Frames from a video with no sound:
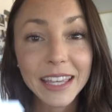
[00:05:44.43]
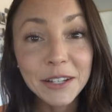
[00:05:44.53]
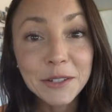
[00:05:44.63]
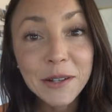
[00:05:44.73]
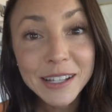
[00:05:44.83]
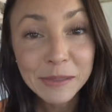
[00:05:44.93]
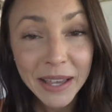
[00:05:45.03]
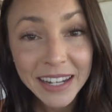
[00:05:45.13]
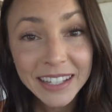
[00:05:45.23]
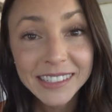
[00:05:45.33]
Hero
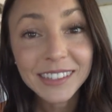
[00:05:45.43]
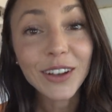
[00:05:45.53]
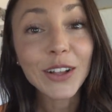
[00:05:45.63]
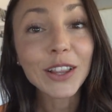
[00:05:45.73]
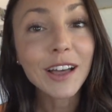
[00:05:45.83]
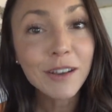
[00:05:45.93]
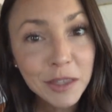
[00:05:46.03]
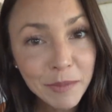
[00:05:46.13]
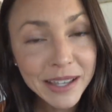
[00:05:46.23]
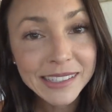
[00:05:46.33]
Cosmetics, along
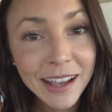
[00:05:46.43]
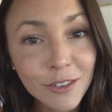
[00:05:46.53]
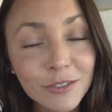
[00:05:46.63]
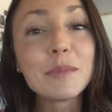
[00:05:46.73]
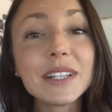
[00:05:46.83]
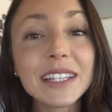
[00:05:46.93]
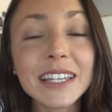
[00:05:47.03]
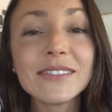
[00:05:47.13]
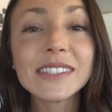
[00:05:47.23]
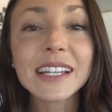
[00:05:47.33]
with myself,
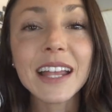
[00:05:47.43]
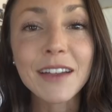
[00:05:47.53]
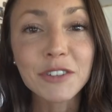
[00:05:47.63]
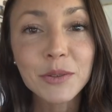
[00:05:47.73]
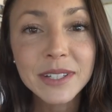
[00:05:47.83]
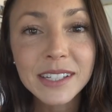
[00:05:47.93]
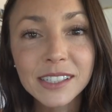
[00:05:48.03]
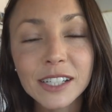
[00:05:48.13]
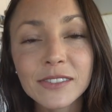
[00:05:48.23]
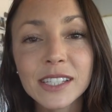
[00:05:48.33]
believes that everyone
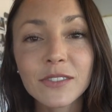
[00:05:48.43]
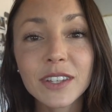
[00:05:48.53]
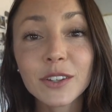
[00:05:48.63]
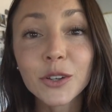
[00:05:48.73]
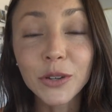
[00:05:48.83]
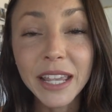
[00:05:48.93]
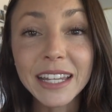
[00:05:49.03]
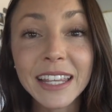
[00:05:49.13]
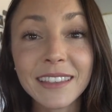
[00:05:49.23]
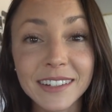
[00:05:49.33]
deserves to feel great
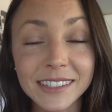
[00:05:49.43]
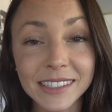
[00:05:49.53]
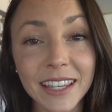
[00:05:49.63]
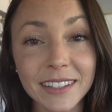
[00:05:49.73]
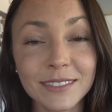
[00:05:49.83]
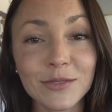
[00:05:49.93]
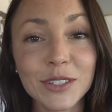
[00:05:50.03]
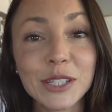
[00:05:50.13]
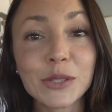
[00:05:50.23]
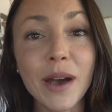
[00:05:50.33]
in their skin,
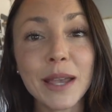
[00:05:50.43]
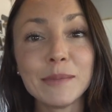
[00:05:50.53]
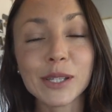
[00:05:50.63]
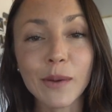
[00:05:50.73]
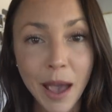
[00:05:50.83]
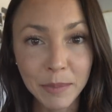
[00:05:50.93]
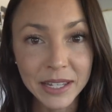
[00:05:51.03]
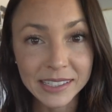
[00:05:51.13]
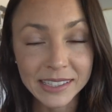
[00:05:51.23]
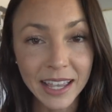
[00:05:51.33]
which is why I'm so happy
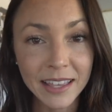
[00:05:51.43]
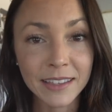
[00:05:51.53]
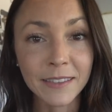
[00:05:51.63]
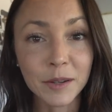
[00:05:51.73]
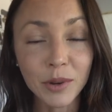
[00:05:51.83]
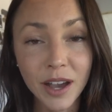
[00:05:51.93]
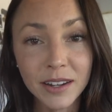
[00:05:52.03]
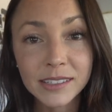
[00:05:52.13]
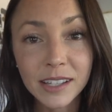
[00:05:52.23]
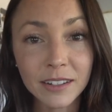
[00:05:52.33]
to say that their
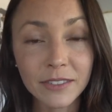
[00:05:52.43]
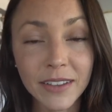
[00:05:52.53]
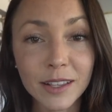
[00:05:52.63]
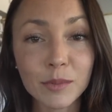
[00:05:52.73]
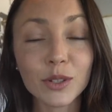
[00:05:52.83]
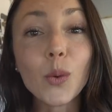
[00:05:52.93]
products are available